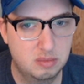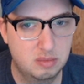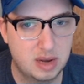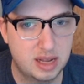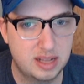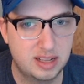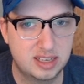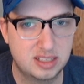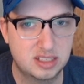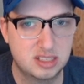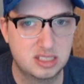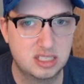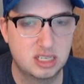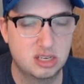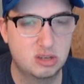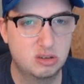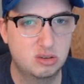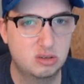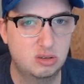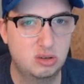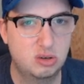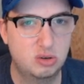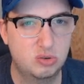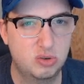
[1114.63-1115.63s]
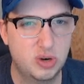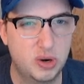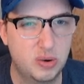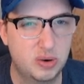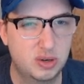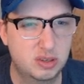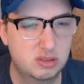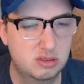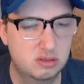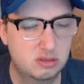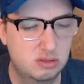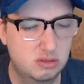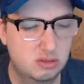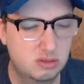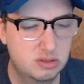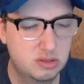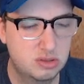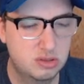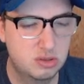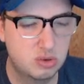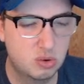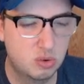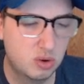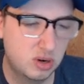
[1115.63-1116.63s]
I like to tell heroic
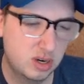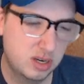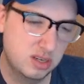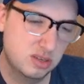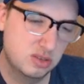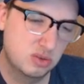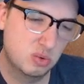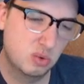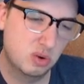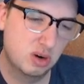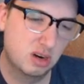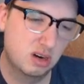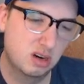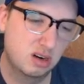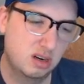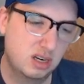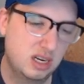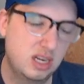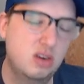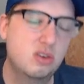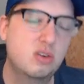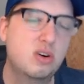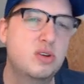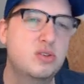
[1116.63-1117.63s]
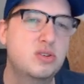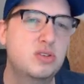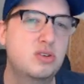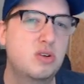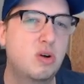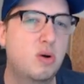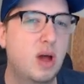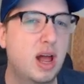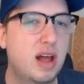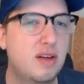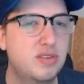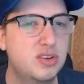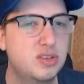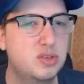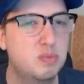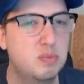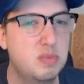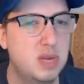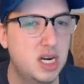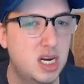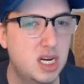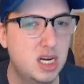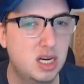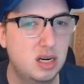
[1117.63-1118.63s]
stories where heroes don't have as
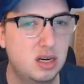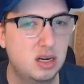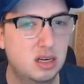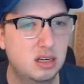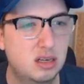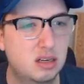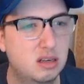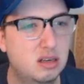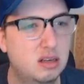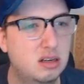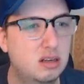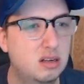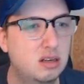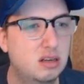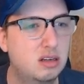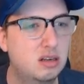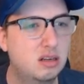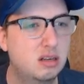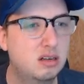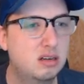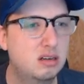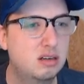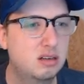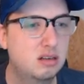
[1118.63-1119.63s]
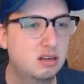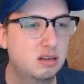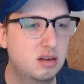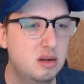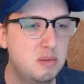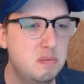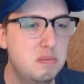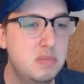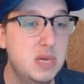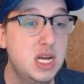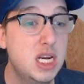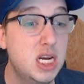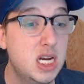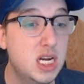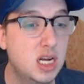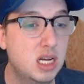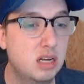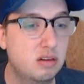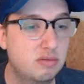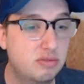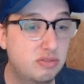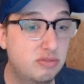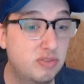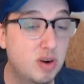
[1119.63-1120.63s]
many
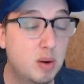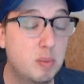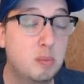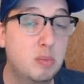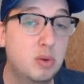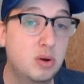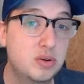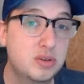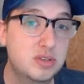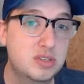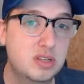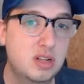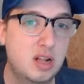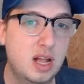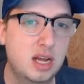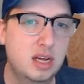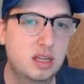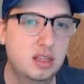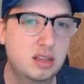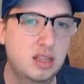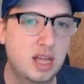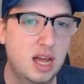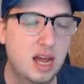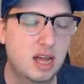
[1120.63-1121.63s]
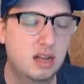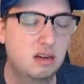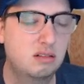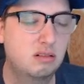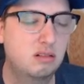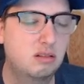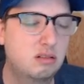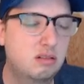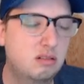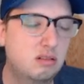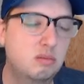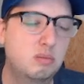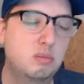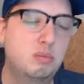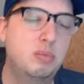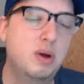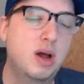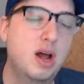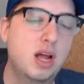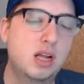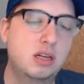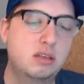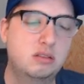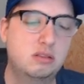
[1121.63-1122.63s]
immediate fumbles like that.
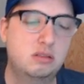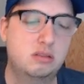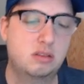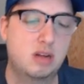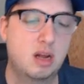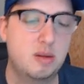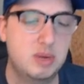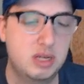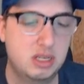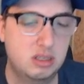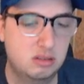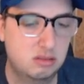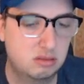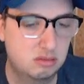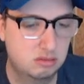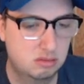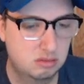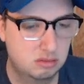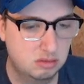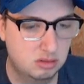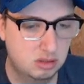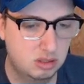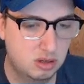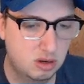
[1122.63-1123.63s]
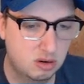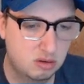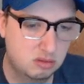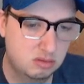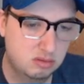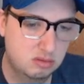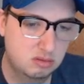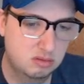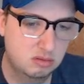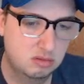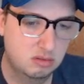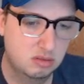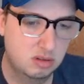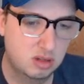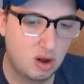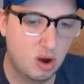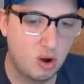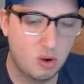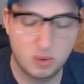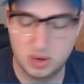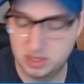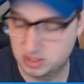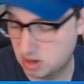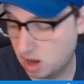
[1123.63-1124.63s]
But, I mean,
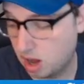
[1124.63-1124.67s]
always